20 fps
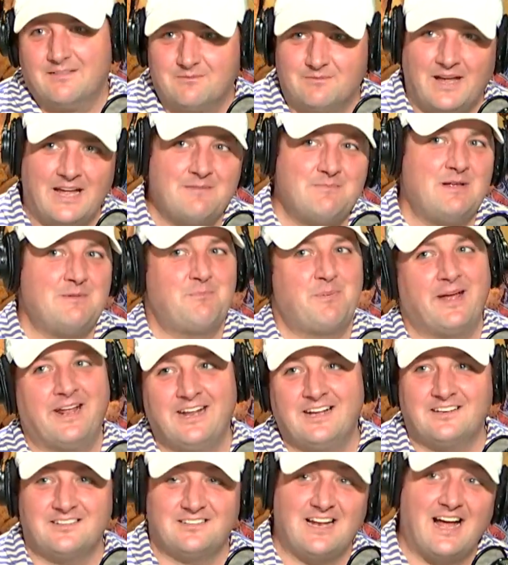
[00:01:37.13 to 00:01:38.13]
maybe
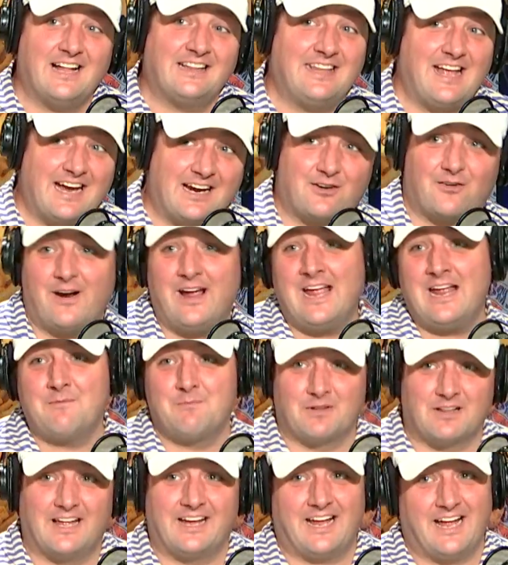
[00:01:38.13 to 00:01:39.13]
Penning's not that
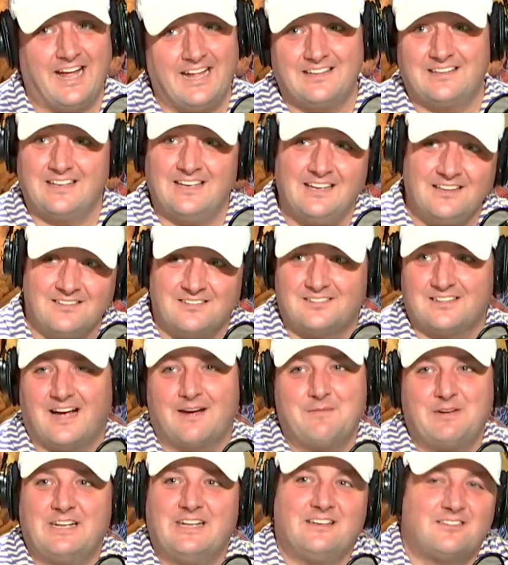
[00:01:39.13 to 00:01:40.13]
great, but like he's,
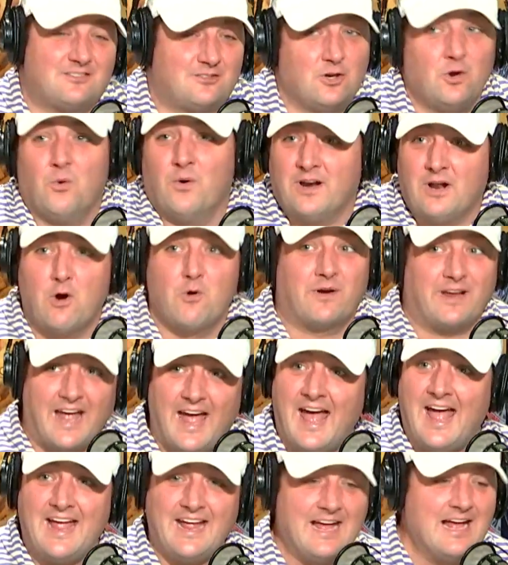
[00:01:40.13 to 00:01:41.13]
I mean, he's doing
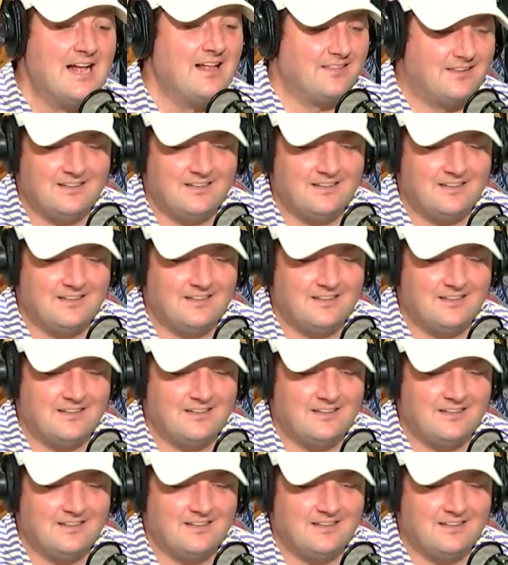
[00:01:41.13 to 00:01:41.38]
okay.